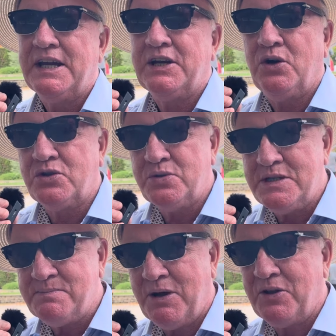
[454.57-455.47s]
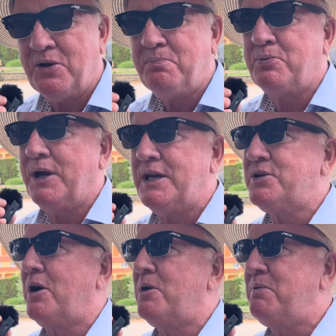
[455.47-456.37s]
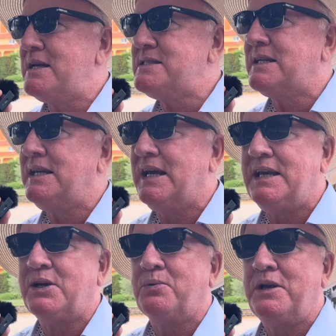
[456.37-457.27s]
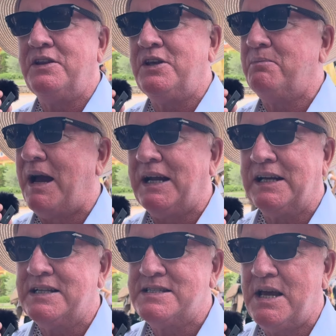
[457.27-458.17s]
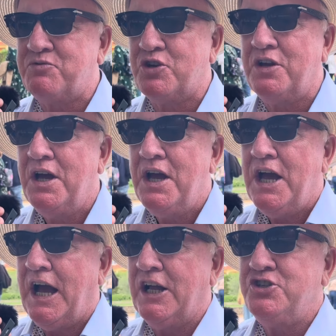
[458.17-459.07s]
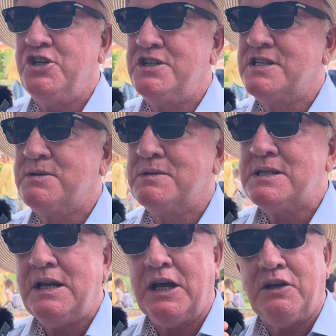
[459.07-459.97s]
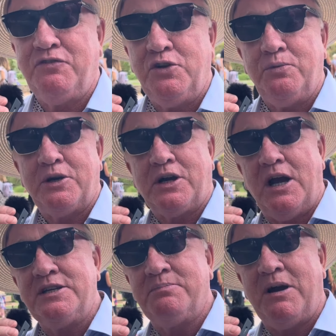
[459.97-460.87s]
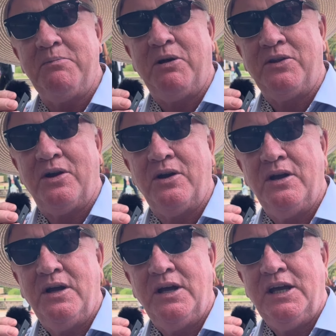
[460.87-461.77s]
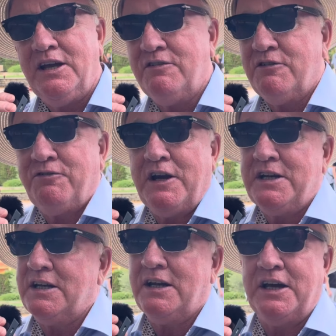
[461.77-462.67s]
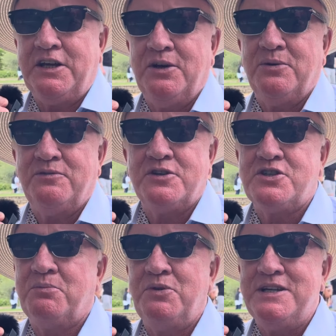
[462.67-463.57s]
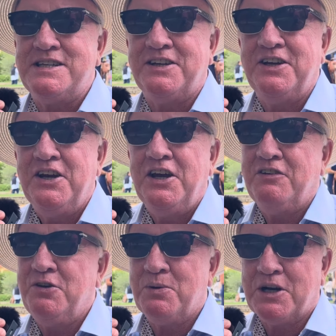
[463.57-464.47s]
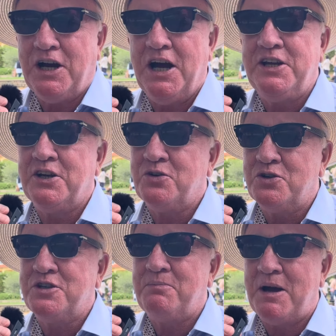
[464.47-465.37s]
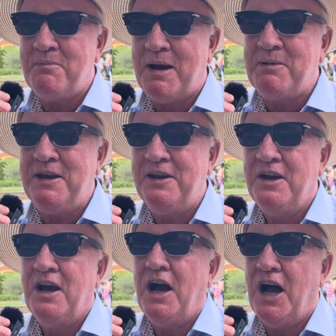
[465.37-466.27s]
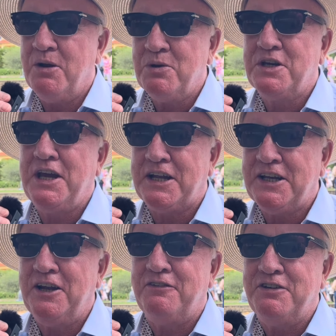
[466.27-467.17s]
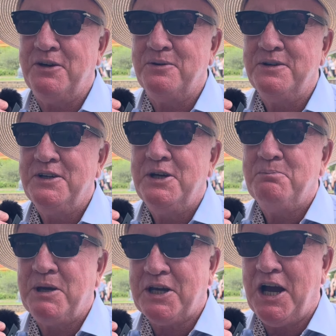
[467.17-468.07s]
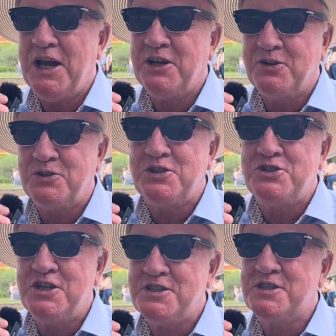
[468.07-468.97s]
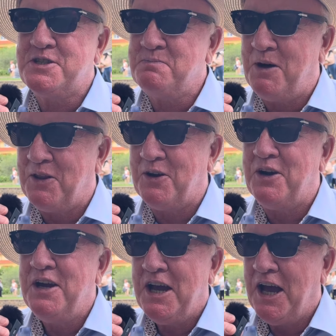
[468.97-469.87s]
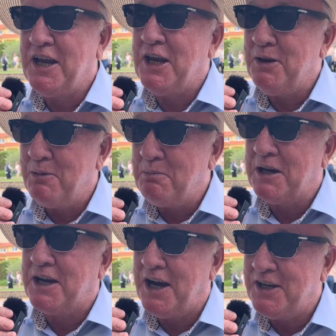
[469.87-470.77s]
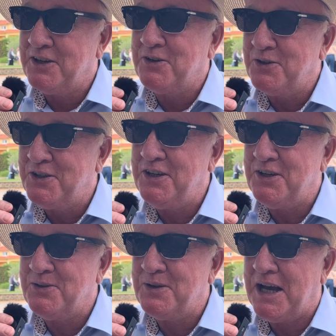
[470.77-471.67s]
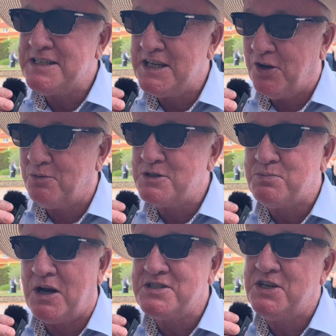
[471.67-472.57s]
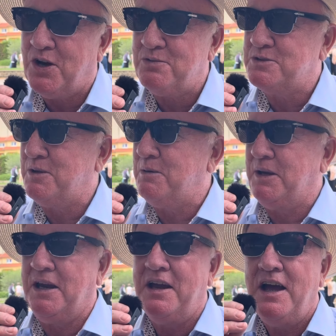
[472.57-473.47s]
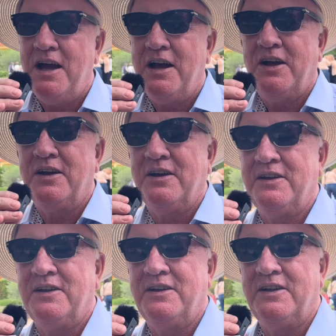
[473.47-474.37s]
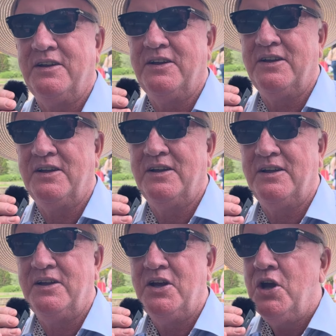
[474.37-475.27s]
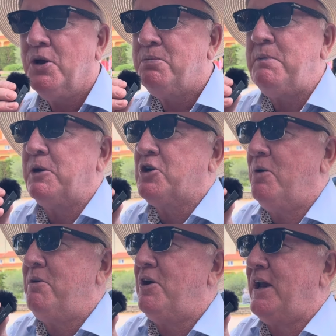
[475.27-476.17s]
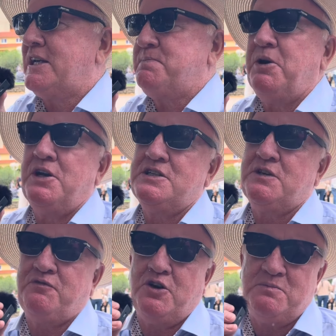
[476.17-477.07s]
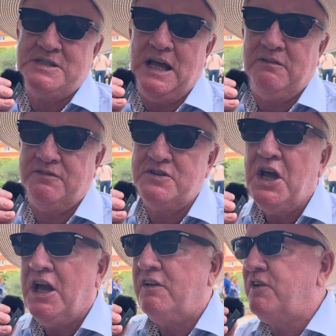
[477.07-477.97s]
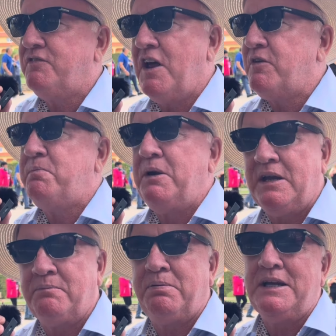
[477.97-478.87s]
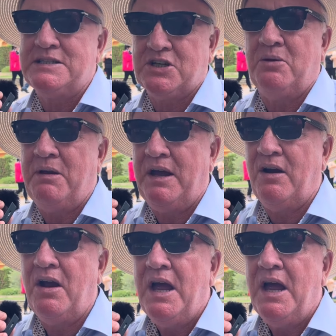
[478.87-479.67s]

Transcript: go to his mother, pray to our Blessed Lady, Queen of the Immaculate Conception, and Jesus will, say, like if you were kind to my mother, even if I didn't like you for some reason, if you were kind and good to my mommy, I would get to love you. Be kind and good to Jesus' mother, and he will be kind and good to you, as he always was and he always will be. At the end, tell why people should come here. People come here and experience it for themselves. If you've never been, please come here.